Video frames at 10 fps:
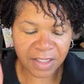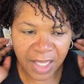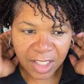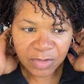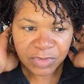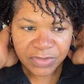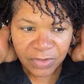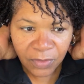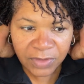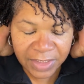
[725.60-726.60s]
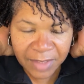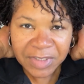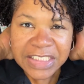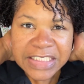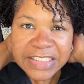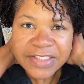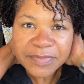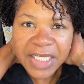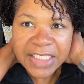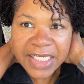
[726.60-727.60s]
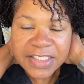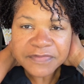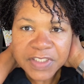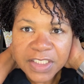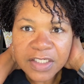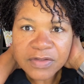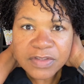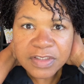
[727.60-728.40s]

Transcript: I was told, and I mentioned this in my last video,